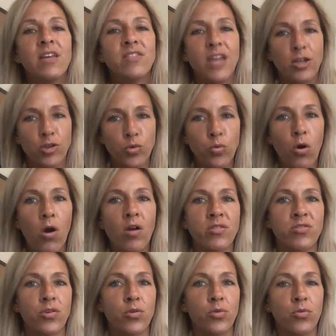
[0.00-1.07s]
that you will
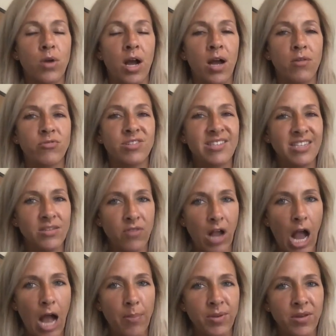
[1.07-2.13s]
also uh, receive a
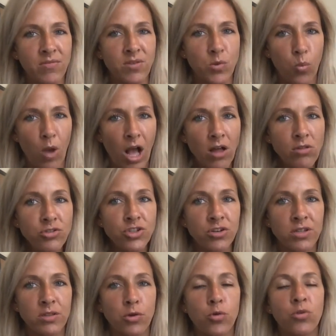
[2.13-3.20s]
copy of as well
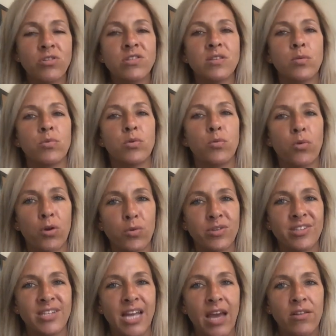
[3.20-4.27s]
during the course that we will work
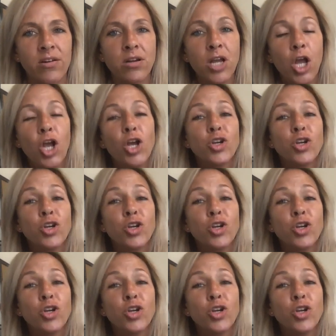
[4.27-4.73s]
with together.